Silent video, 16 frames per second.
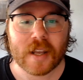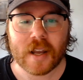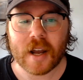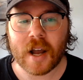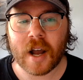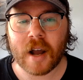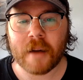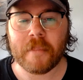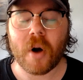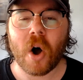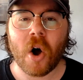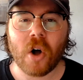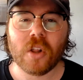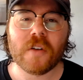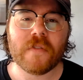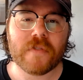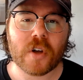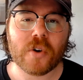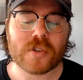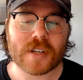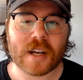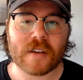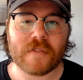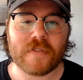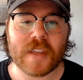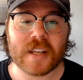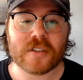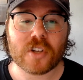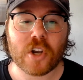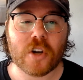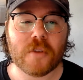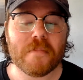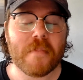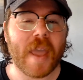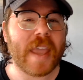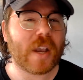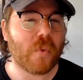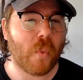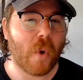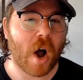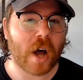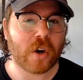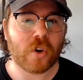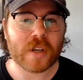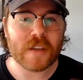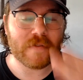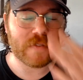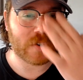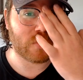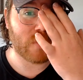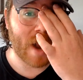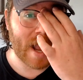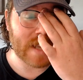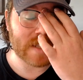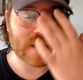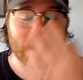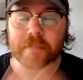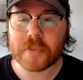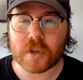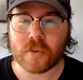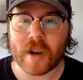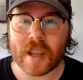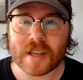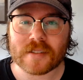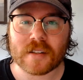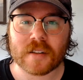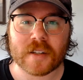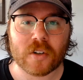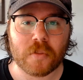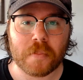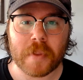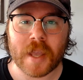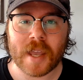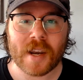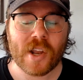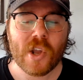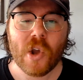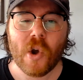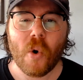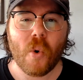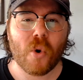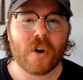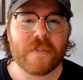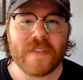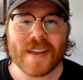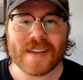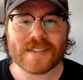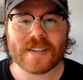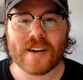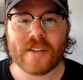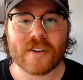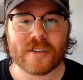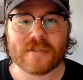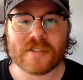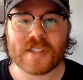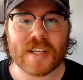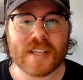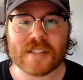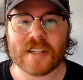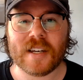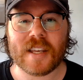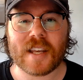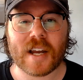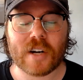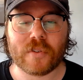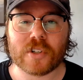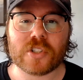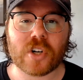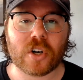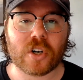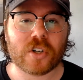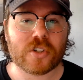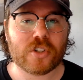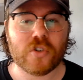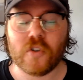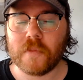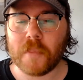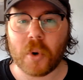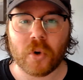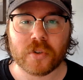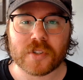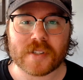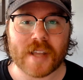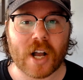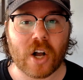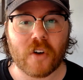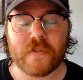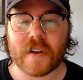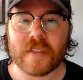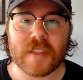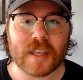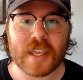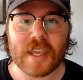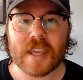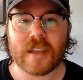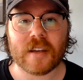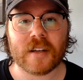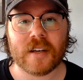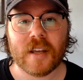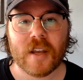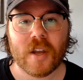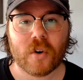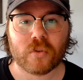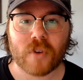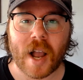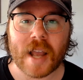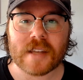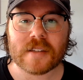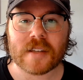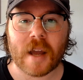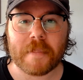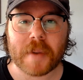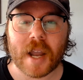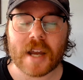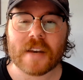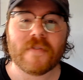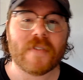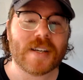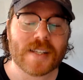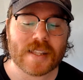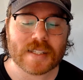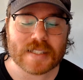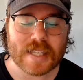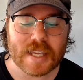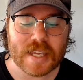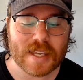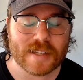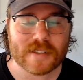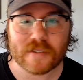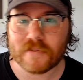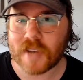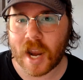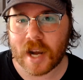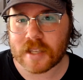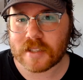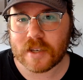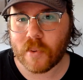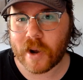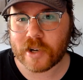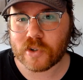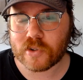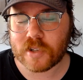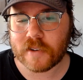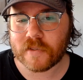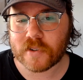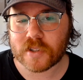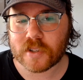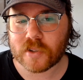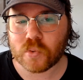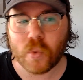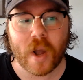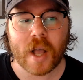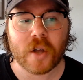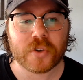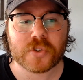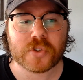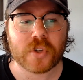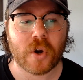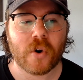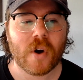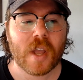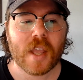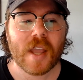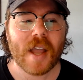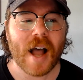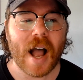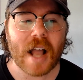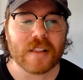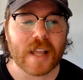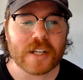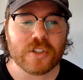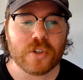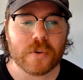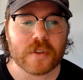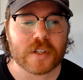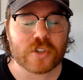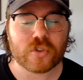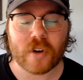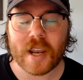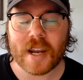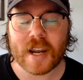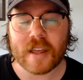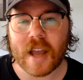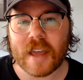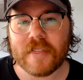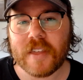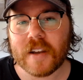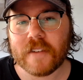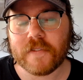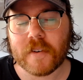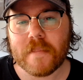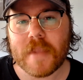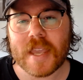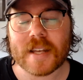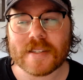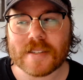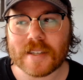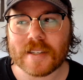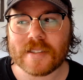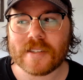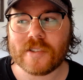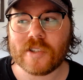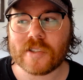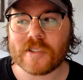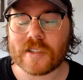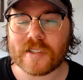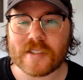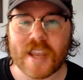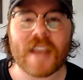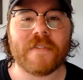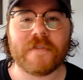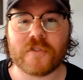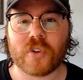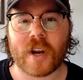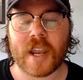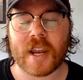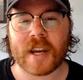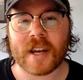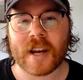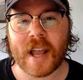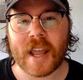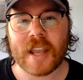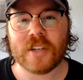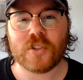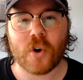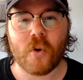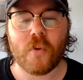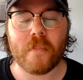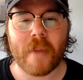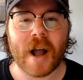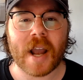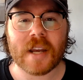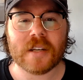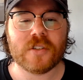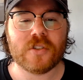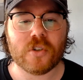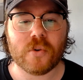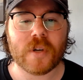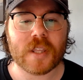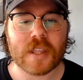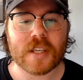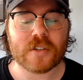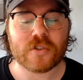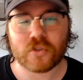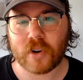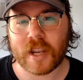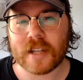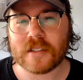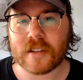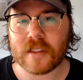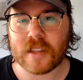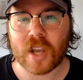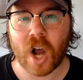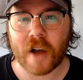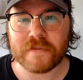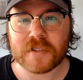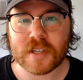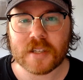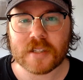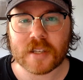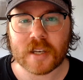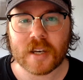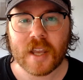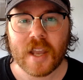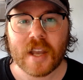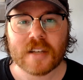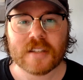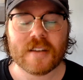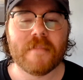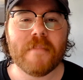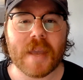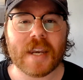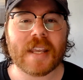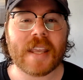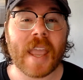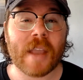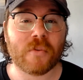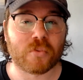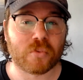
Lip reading: All of those kind of things could make Waddle even rise up the ranks a little bit. Or if he has another season, he kind of returns to his old self. I think he could rise up kind of into the teens of dynasty wide receivers as well. So I like doing this trade. I think for me, it's just a safe trade, and I don't mind doing these trades in the offseason to mitigate